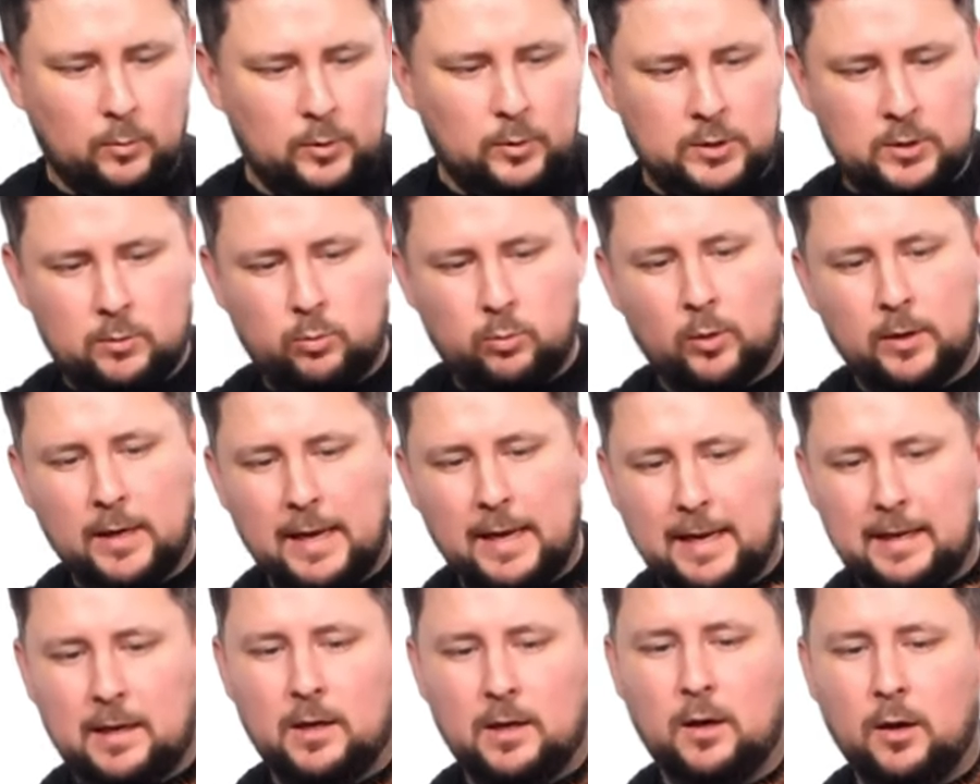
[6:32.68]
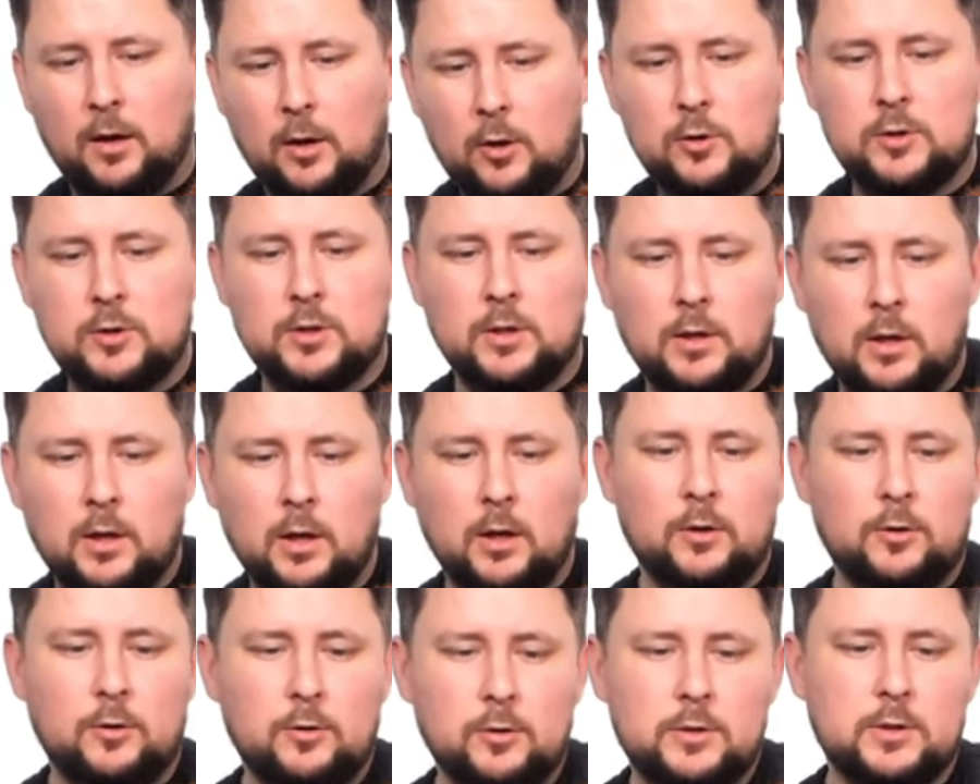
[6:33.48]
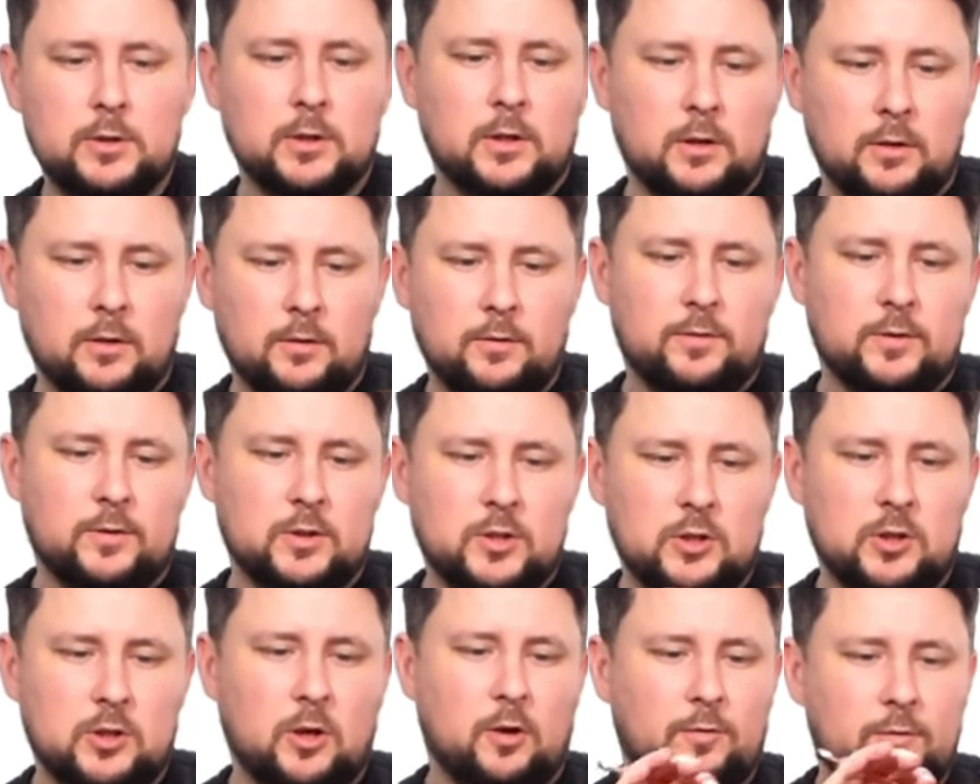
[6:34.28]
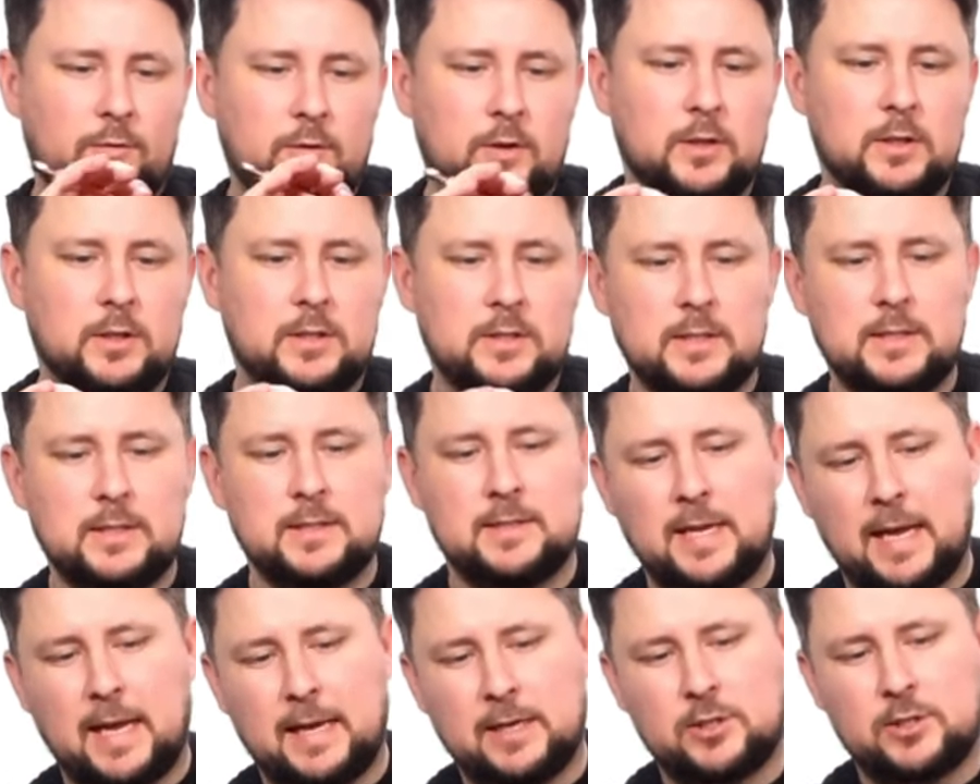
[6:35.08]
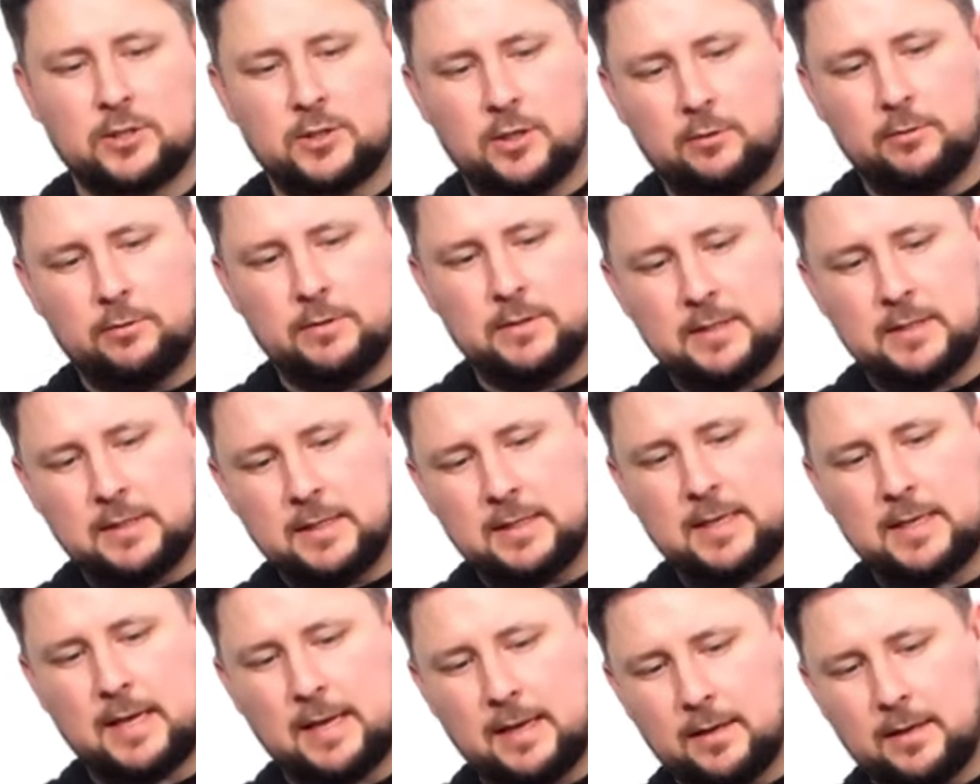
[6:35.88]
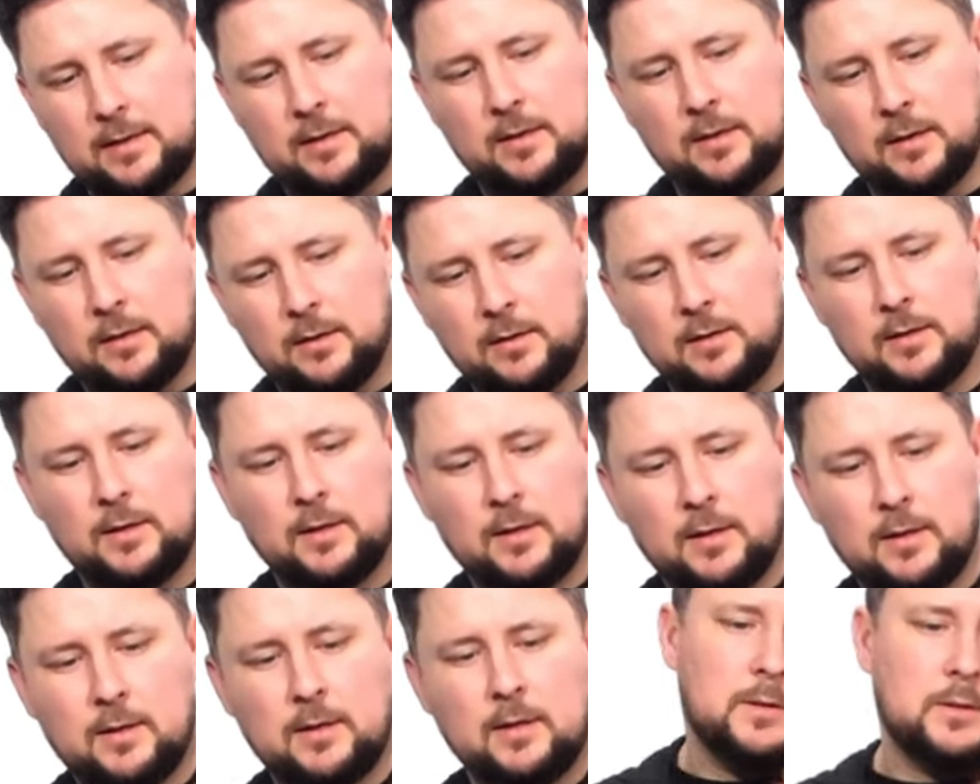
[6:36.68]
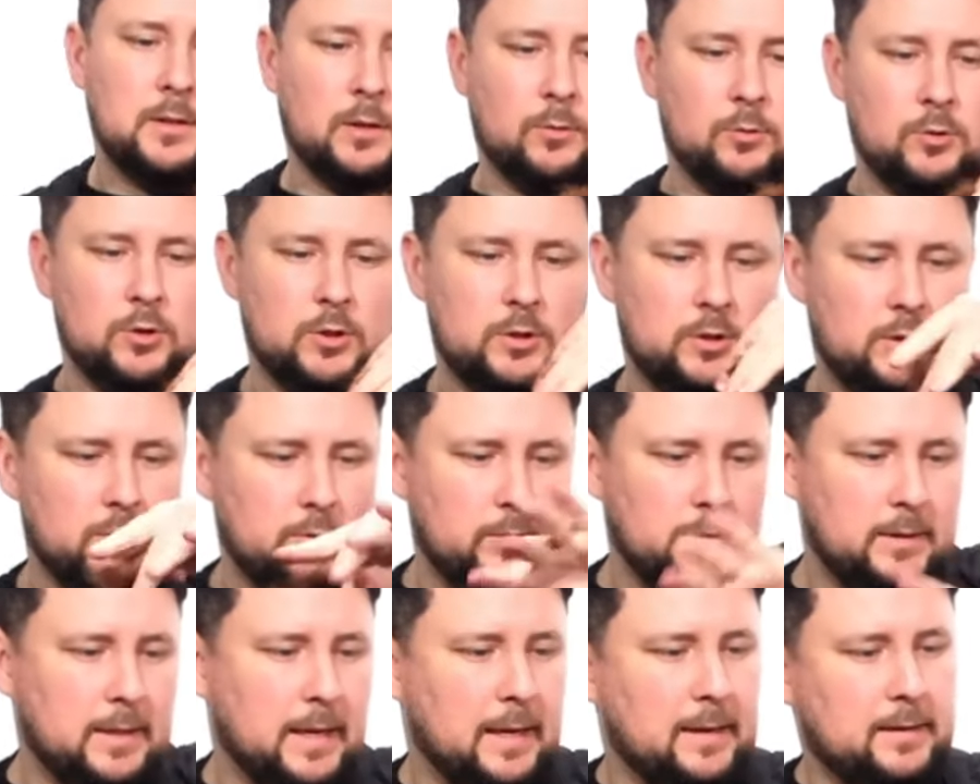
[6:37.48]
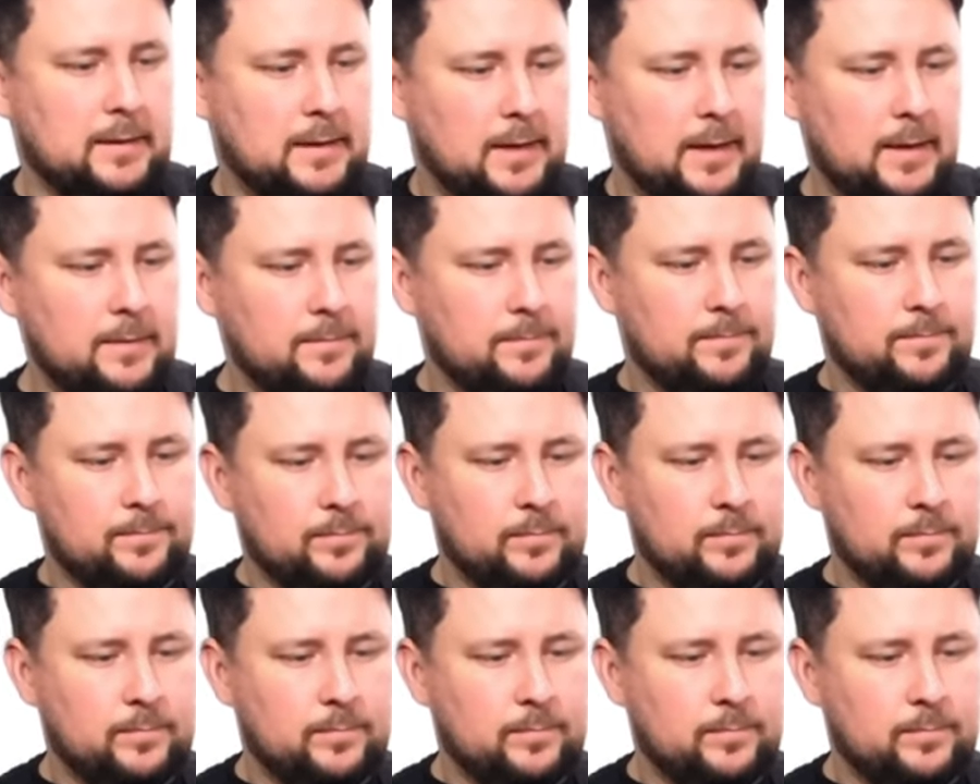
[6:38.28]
We just want to add loads and loads of softness and texture into this haircut. So we're just doing that, yeah?